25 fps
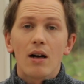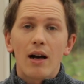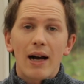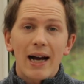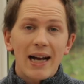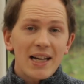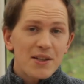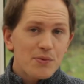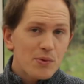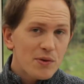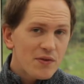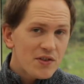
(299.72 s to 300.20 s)

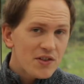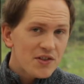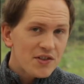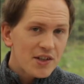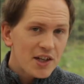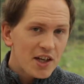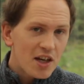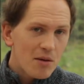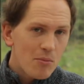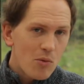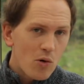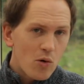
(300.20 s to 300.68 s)
As with the
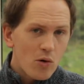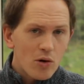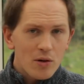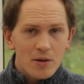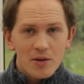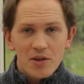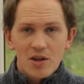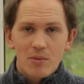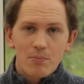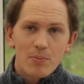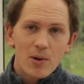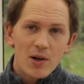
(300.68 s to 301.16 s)

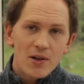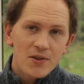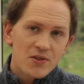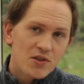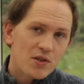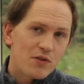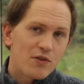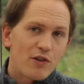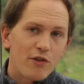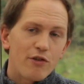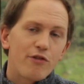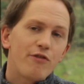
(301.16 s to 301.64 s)
sycamore, the
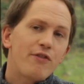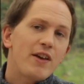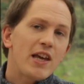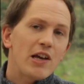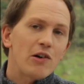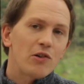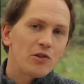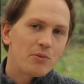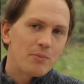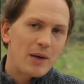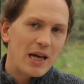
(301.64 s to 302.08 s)
buds of the field